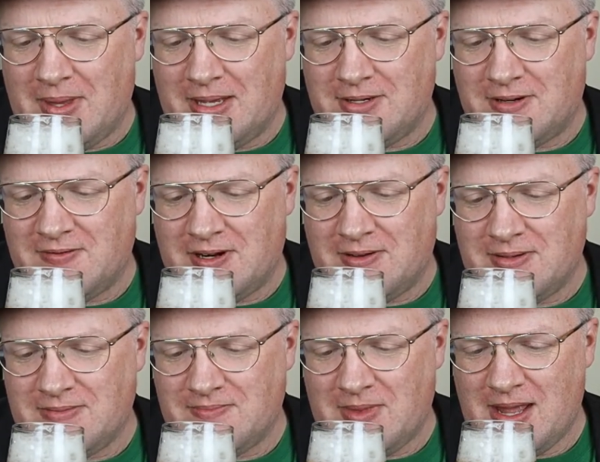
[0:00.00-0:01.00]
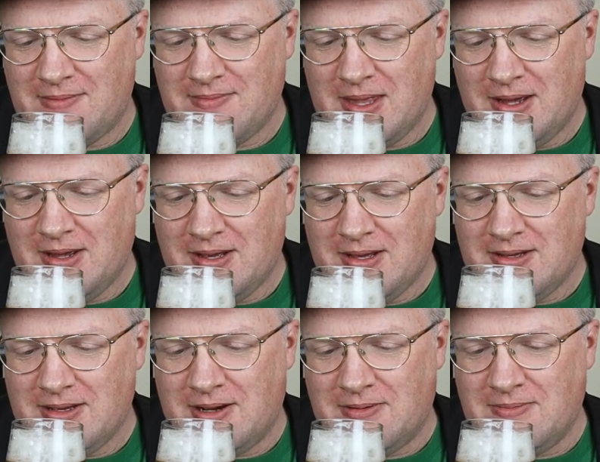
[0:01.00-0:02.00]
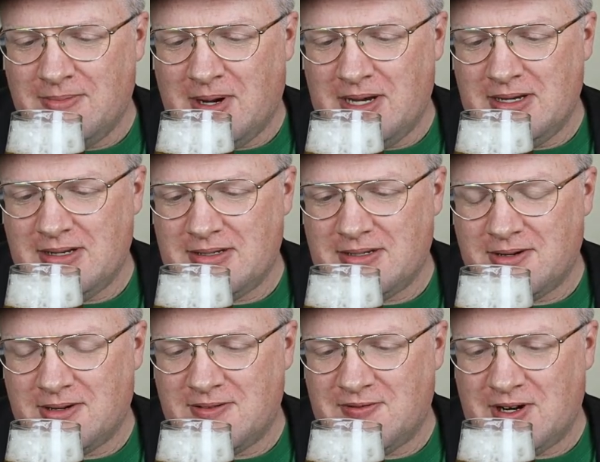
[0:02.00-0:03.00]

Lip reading: sort of mild sort of